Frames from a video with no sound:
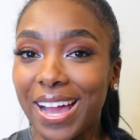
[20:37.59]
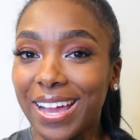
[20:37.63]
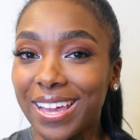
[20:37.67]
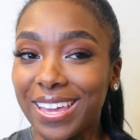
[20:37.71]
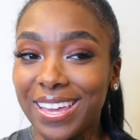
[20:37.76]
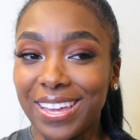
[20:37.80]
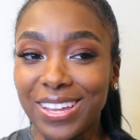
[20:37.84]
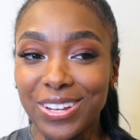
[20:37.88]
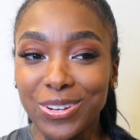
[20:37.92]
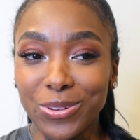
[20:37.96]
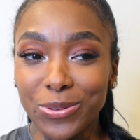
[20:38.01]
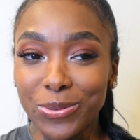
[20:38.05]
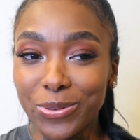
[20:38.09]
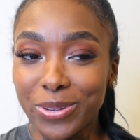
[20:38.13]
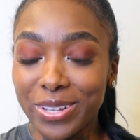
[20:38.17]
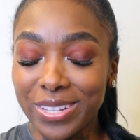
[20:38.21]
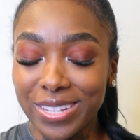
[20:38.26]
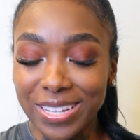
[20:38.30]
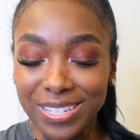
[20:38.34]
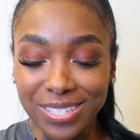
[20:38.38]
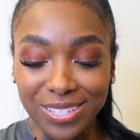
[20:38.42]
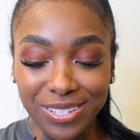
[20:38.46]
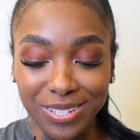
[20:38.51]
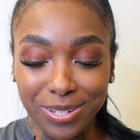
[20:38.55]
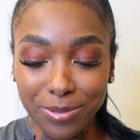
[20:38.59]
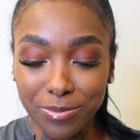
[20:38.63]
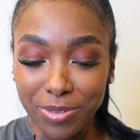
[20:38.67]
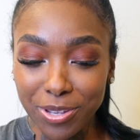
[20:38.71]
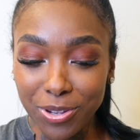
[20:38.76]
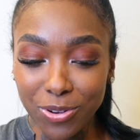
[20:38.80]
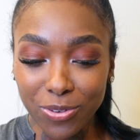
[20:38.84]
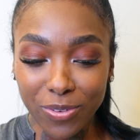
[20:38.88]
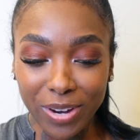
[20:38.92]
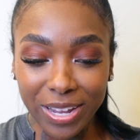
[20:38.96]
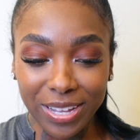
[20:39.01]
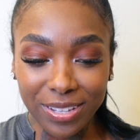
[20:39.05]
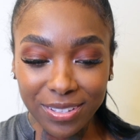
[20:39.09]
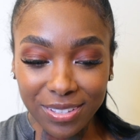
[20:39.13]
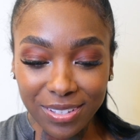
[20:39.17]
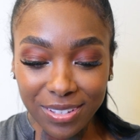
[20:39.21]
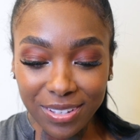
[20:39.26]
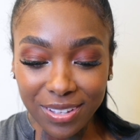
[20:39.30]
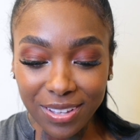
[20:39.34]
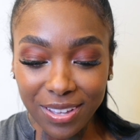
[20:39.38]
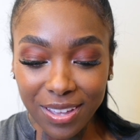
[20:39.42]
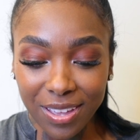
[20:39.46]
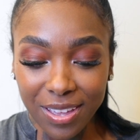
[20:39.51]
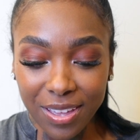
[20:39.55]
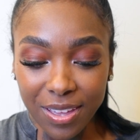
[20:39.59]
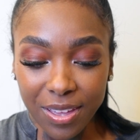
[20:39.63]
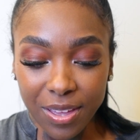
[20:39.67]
I can't do it. That's gonna be crazy.